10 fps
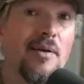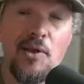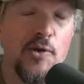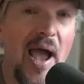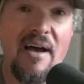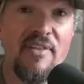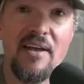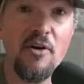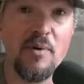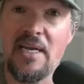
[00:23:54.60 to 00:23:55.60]
you have that
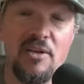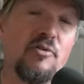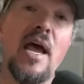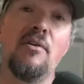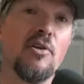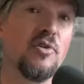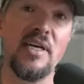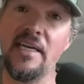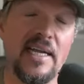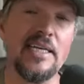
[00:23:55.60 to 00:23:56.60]
already. You
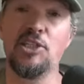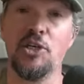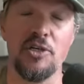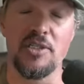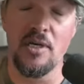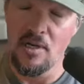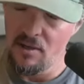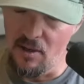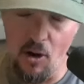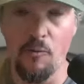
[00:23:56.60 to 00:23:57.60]
downloaded it, it's yours.
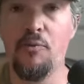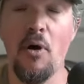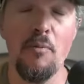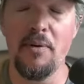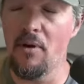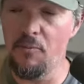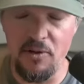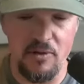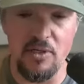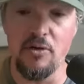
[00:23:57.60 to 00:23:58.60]
Hope hope hope
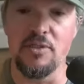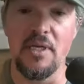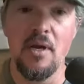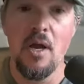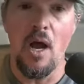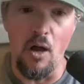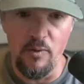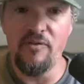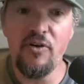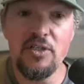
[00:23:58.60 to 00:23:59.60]
you can use it. I'll
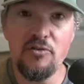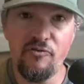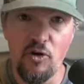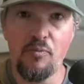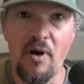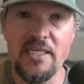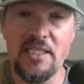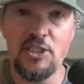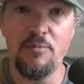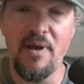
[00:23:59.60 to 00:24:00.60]
refund you full price
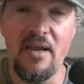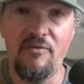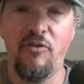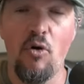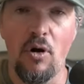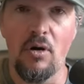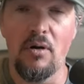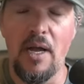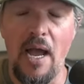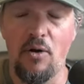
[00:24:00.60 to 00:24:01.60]
that you paid for
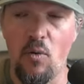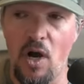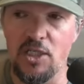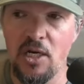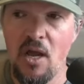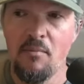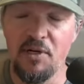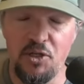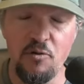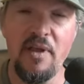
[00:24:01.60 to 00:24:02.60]
how to wash,
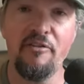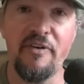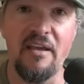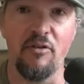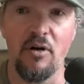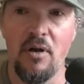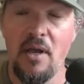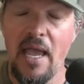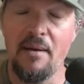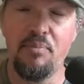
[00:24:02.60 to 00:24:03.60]
but do me a favor
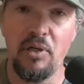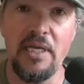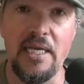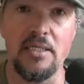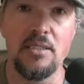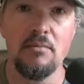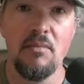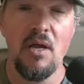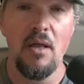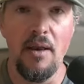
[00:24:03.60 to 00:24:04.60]
and please
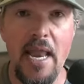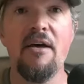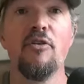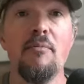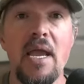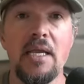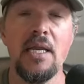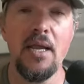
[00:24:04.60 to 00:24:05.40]
never make any